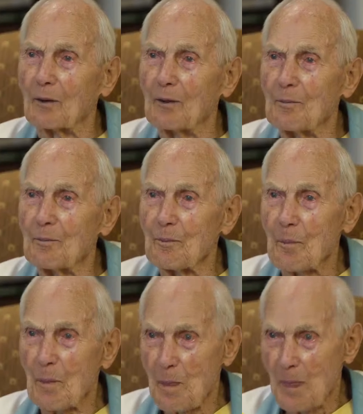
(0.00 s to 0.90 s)
I'd like to hear your
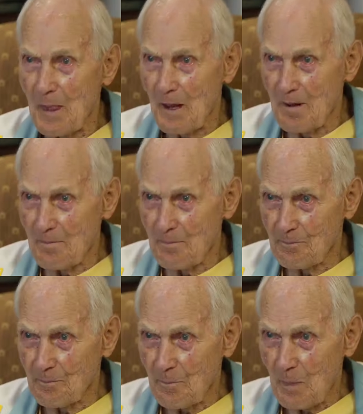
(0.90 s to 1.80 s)
story about being
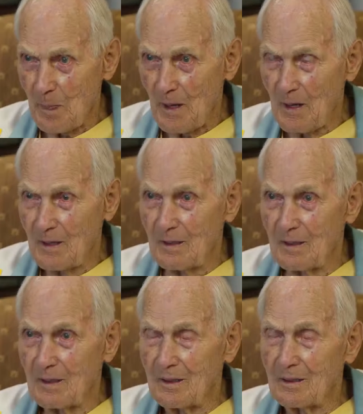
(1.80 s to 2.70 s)
on the farm again.
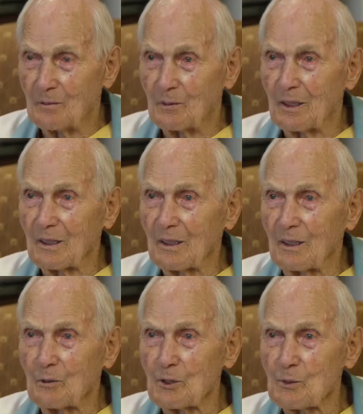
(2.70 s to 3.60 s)
Well, I
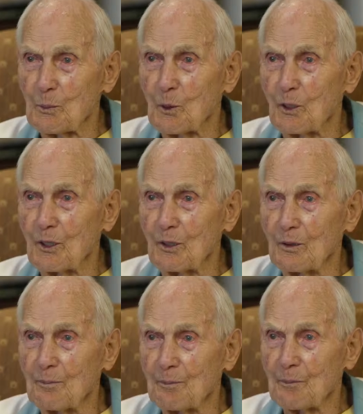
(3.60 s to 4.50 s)
was
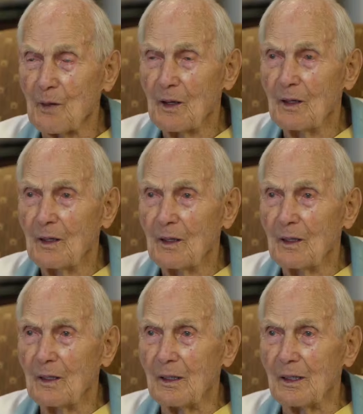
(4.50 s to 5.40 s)
born
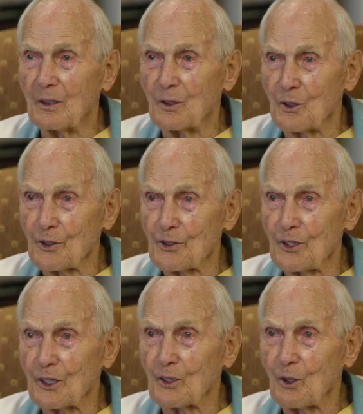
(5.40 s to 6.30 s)
in North
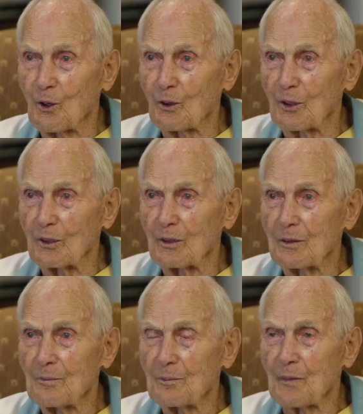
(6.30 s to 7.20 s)
Dakota.
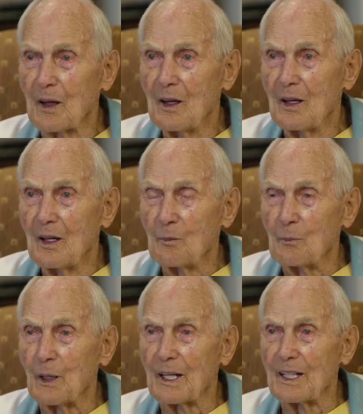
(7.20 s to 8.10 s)

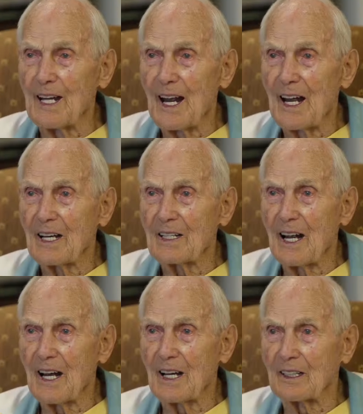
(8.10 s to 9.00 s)
My dad
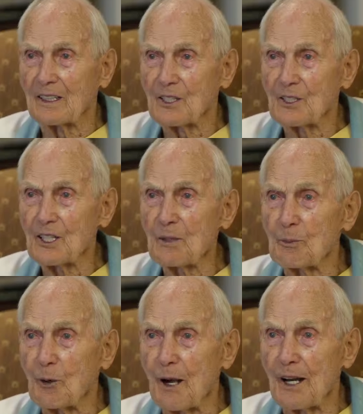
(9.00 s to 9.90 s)
had a sheep
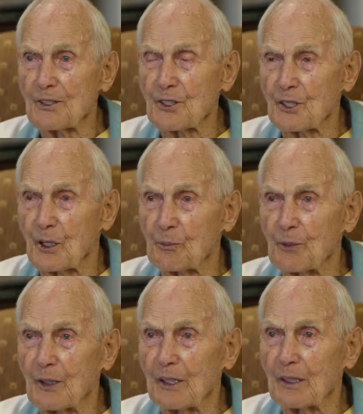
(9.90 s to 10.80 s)
ranch up
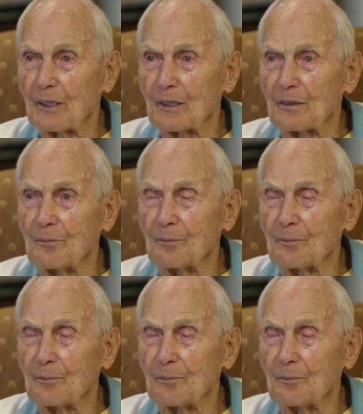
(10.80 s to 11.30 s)
there,